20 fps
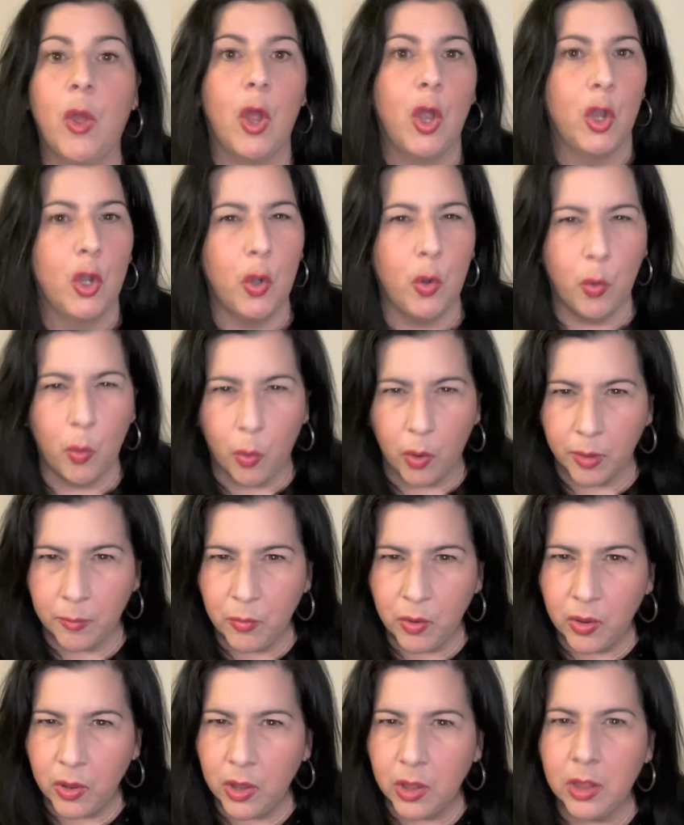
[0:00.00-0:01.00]

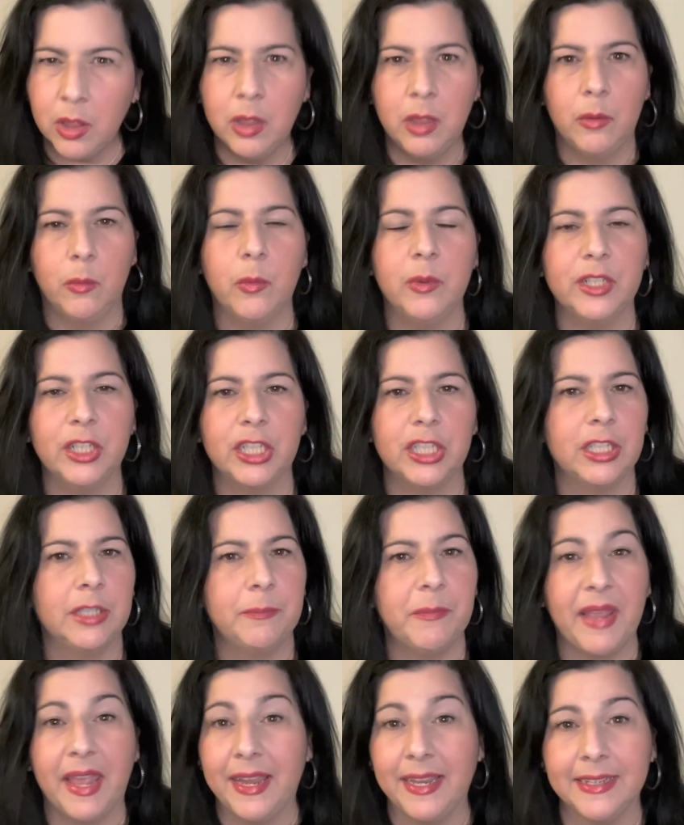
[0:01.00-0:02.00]
normal, which
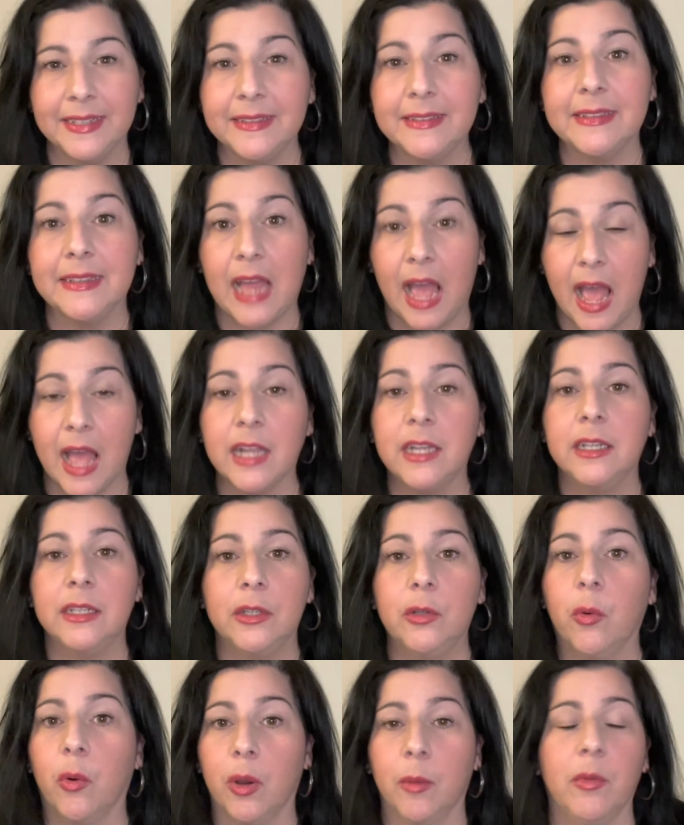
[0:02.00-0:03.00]
pain is not
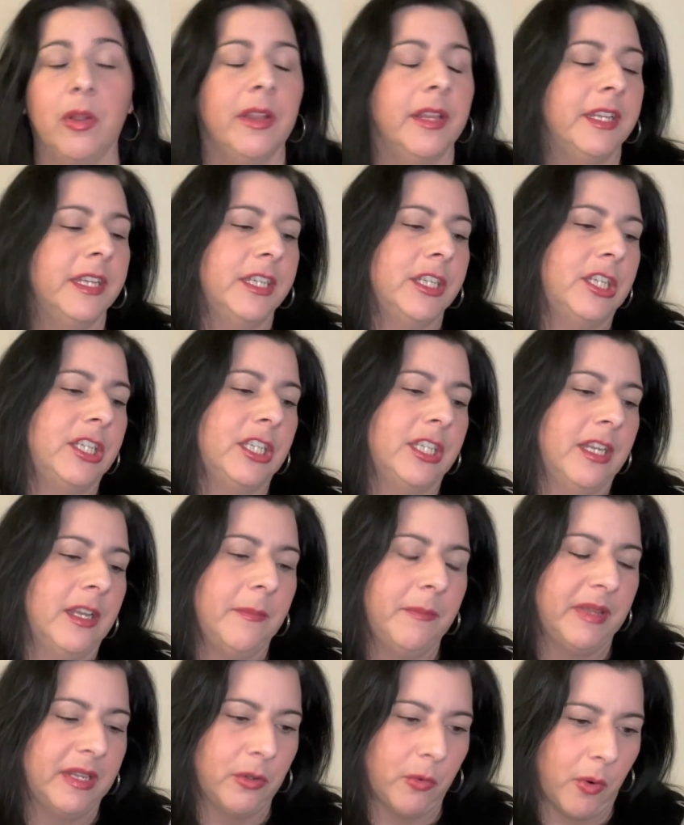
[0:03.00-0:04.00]
normal and it
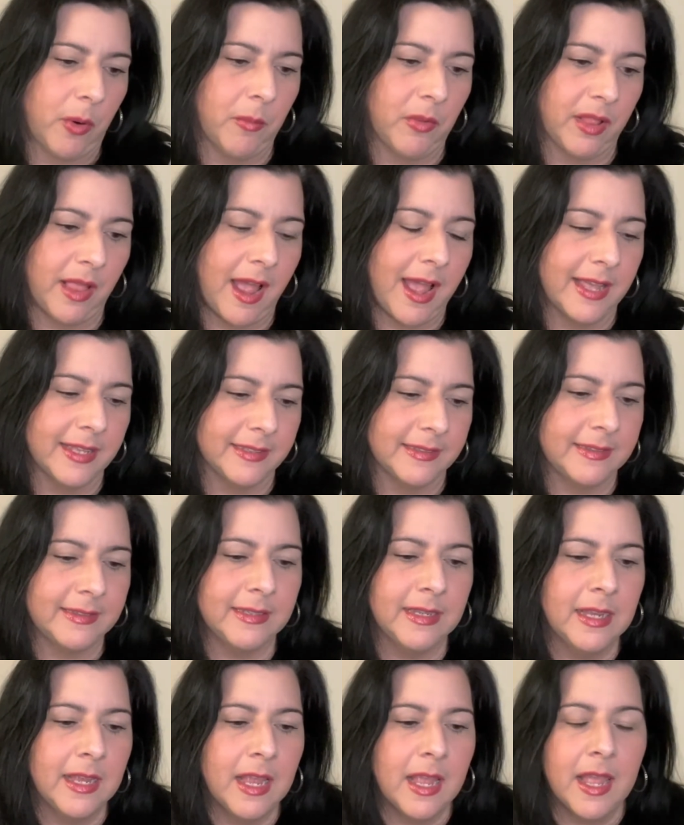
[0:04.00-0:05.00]
shouldn't be normalized.
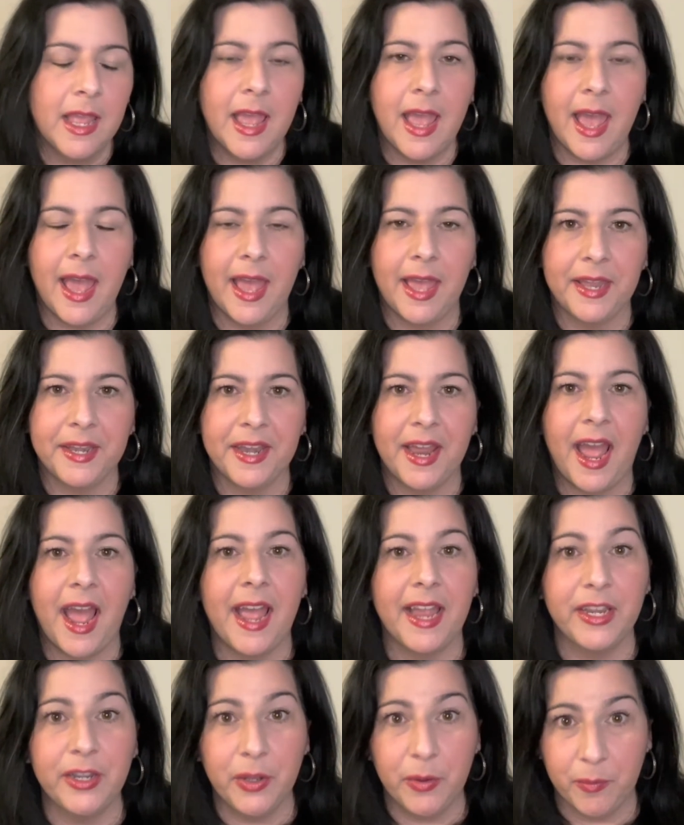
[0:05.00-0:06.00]
And
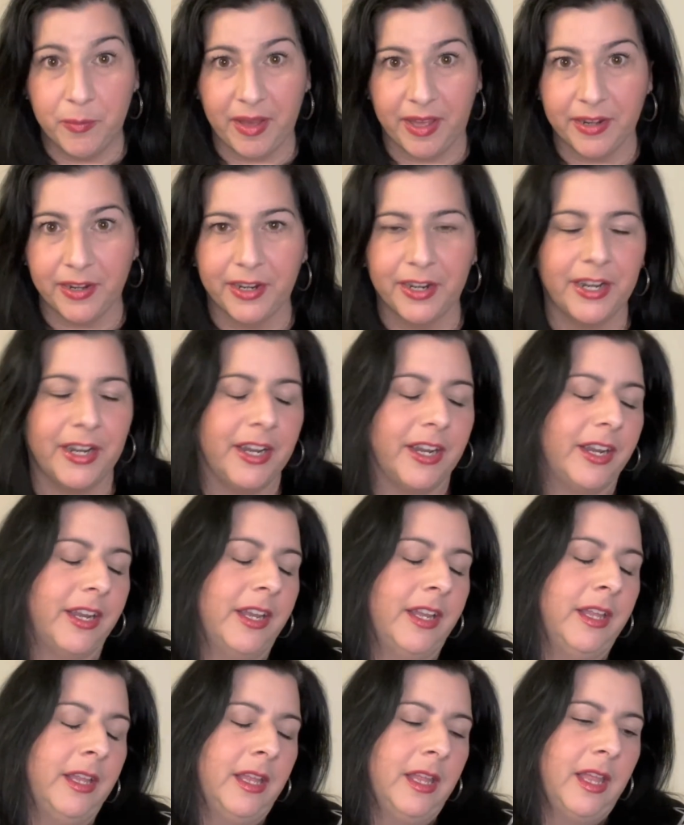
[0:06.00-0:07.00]
I know better.
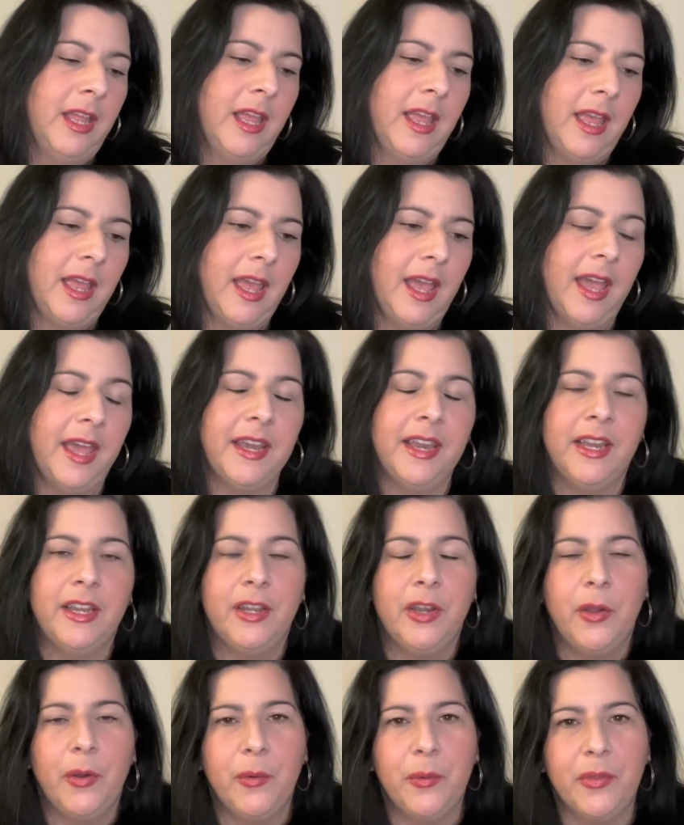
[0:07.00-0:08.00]
And I
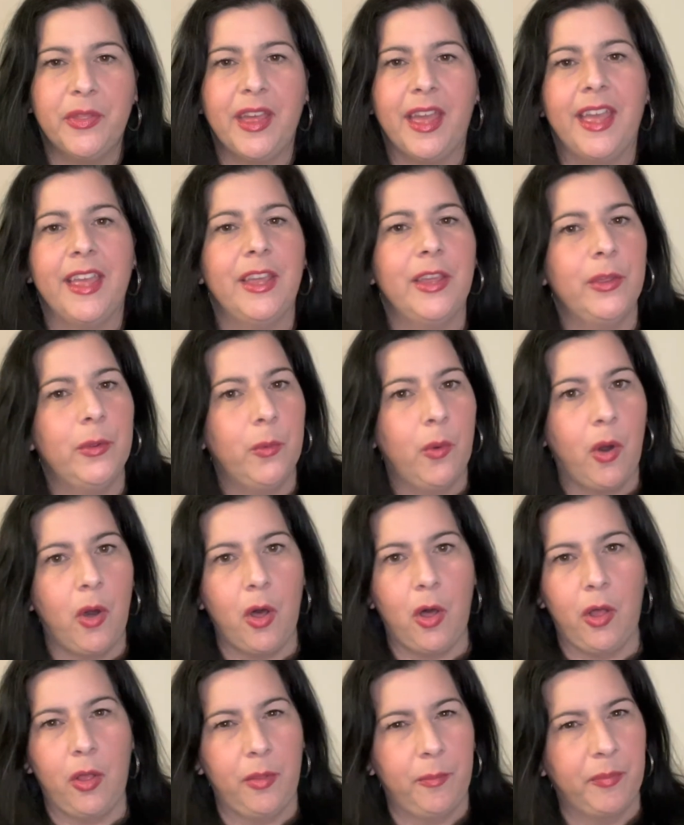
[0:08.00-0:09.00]
know that you
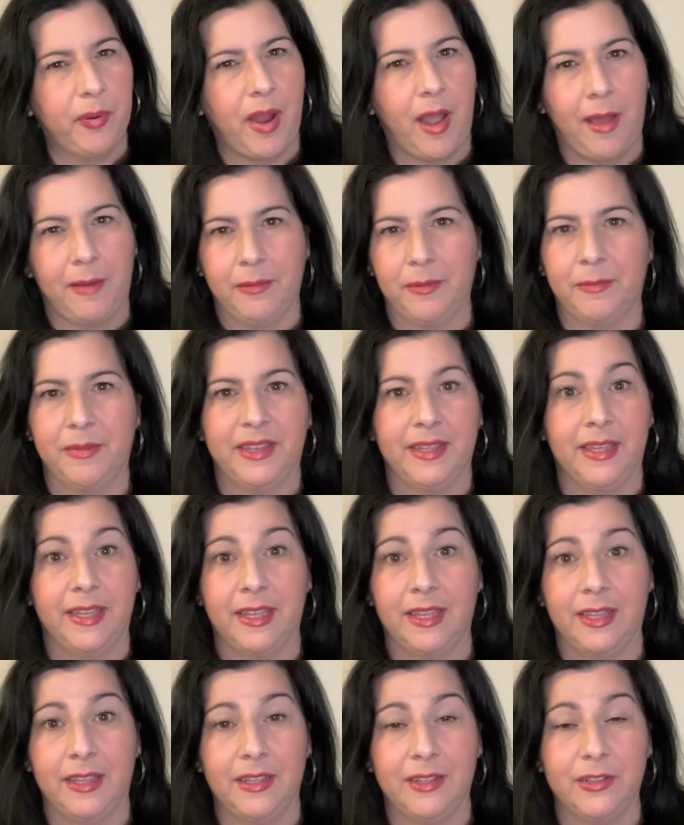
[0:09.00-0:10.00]
all
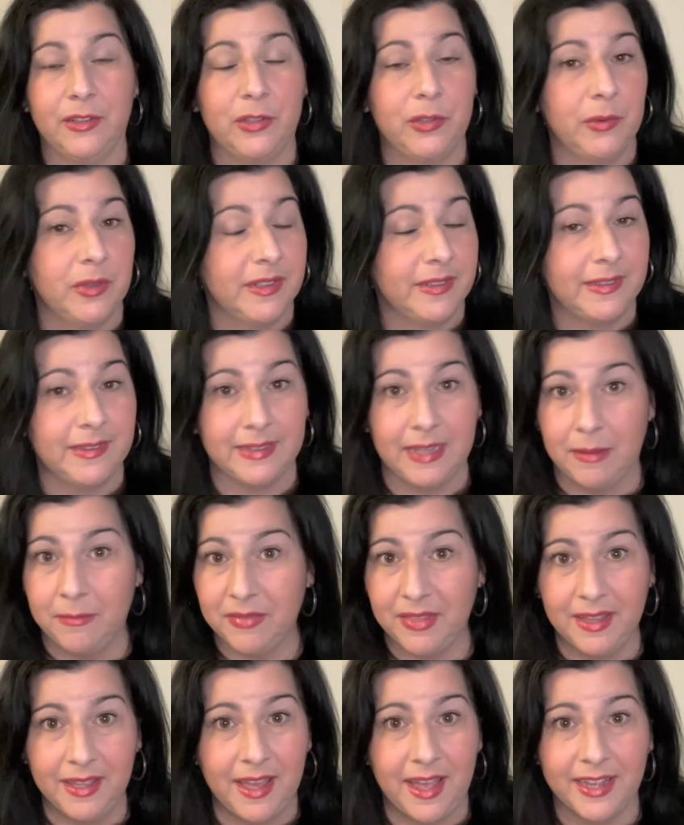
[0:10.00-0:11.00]
probably do the
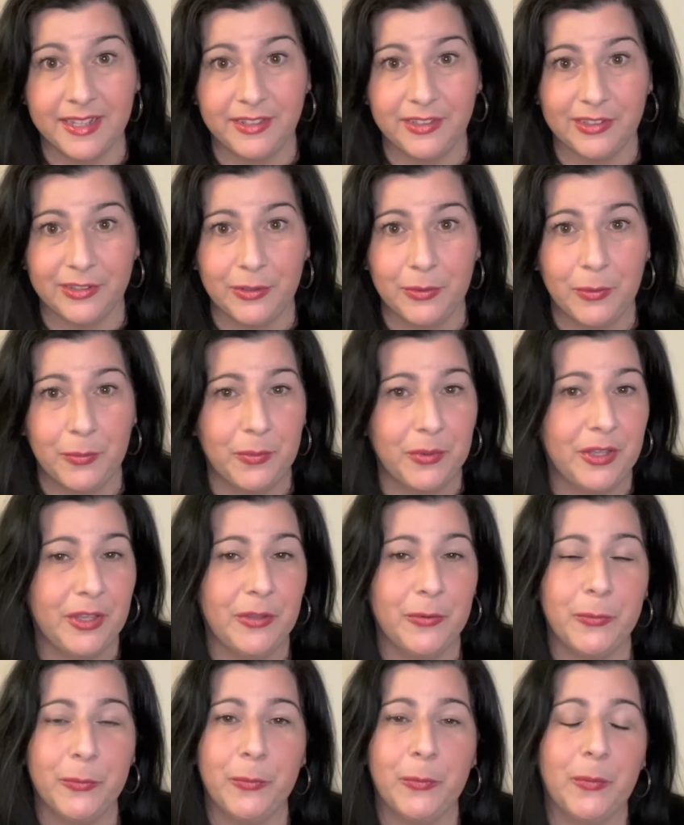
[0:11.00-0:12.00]
same thing I do.
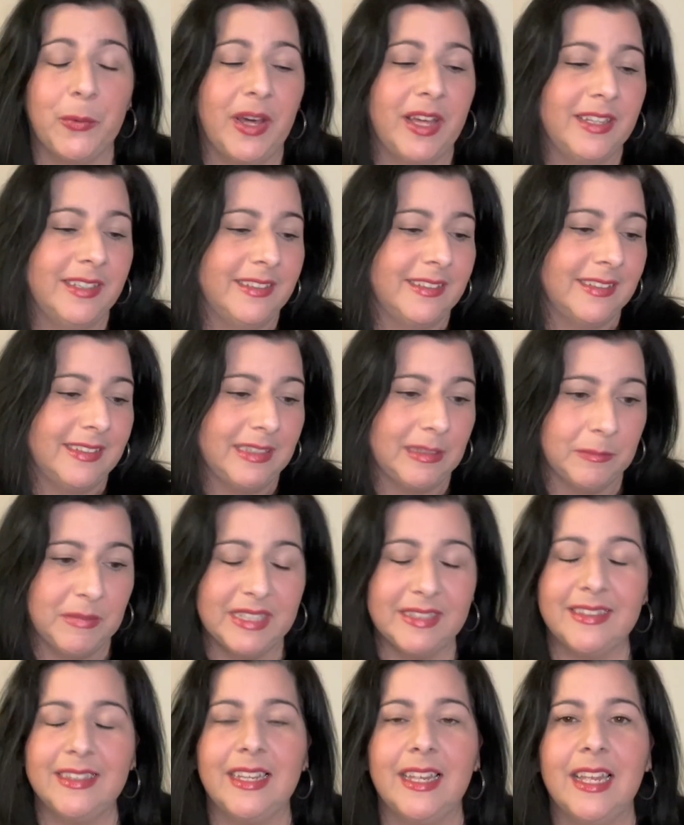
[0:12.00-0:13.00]
You
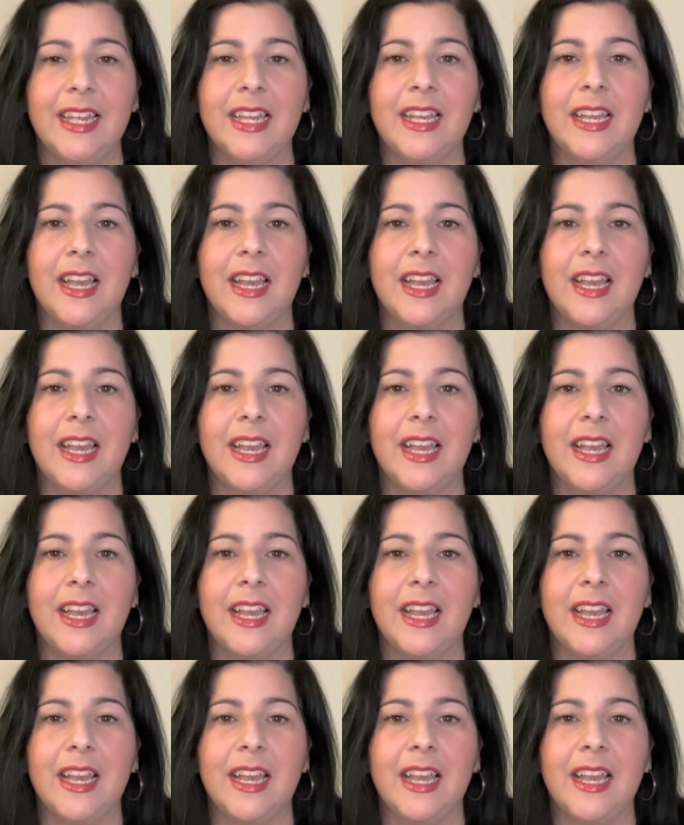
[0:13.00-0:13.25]
dismiss it